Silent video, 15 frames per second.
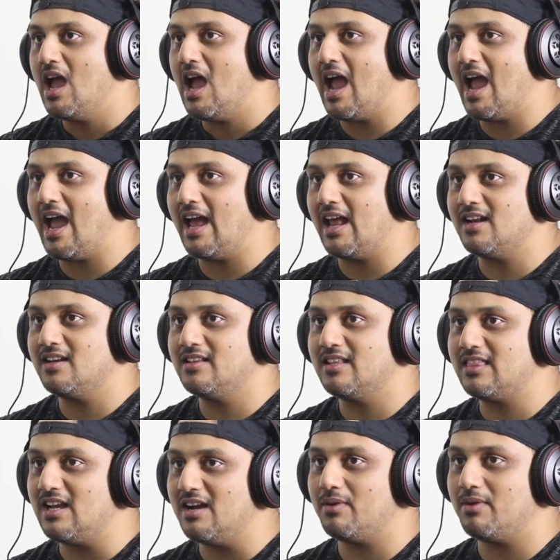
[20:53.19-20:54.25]
And the
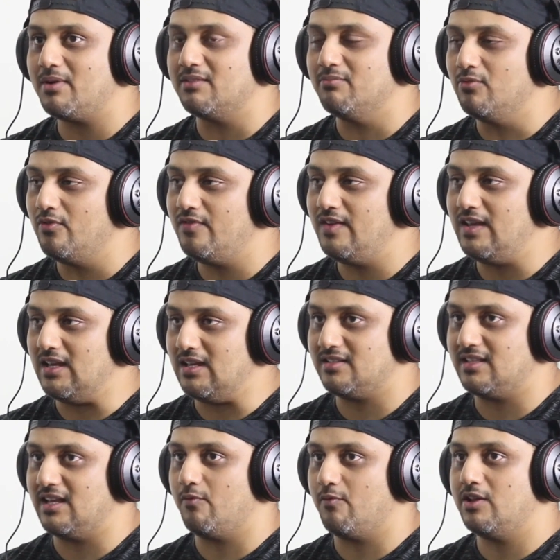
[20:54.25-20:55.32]
thing about the movie is
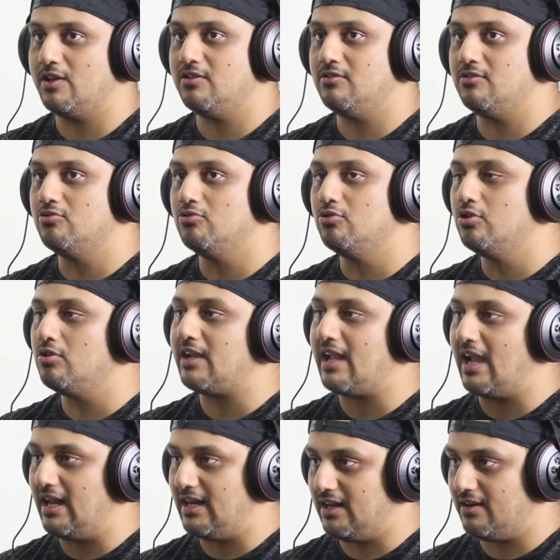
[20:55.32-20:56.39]
that when you look
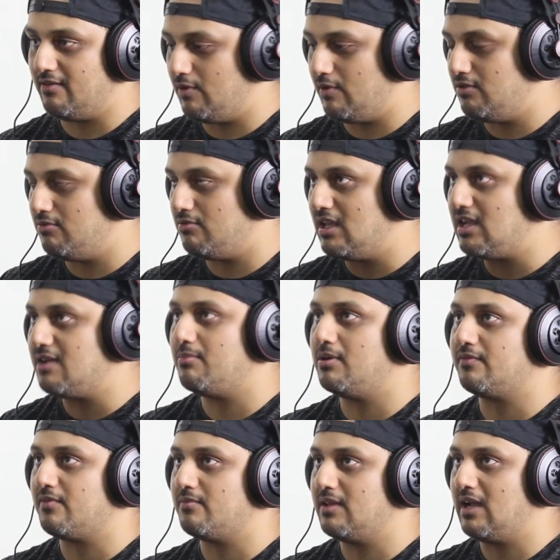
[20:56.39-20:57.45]
at it, when you think about
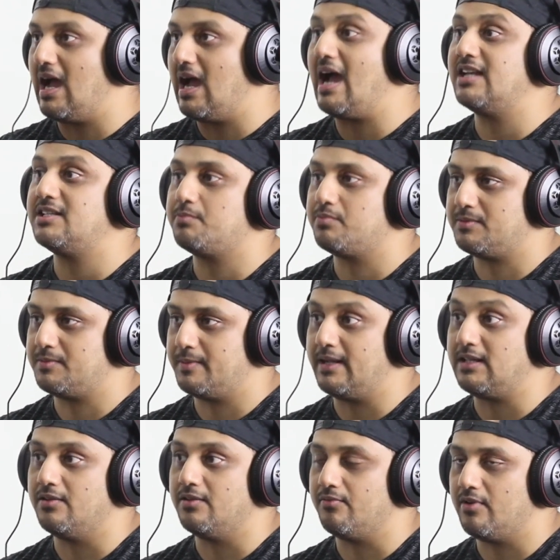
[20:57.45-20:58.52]
it from the guy's
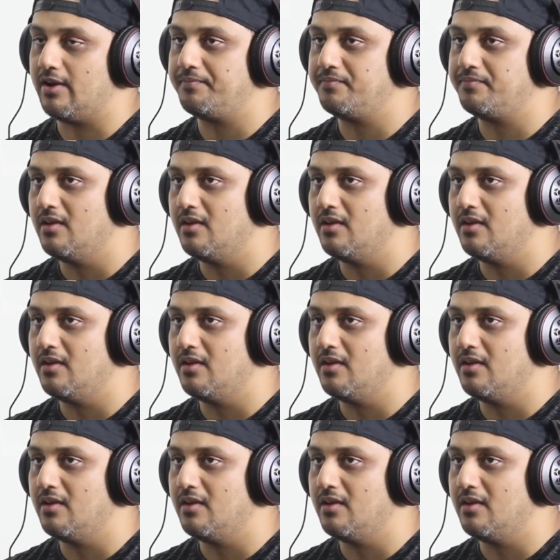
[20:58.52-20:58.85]
perspective, right?